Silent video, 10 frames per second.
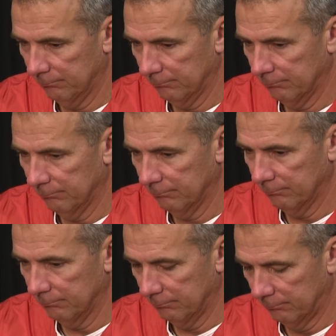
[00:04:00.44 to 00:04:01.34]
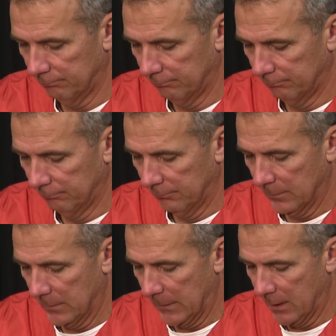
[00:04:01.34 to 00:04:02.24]
this late in the year?
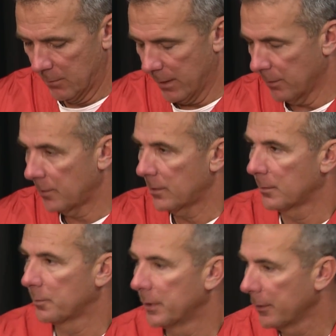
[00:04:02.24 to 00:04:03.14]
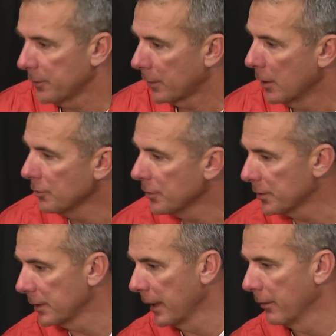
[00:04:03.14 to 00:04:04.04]
Well, it's the players and coaches
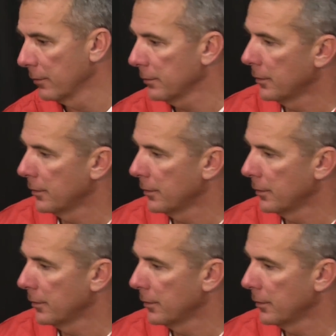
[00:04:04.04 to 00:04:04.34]
together.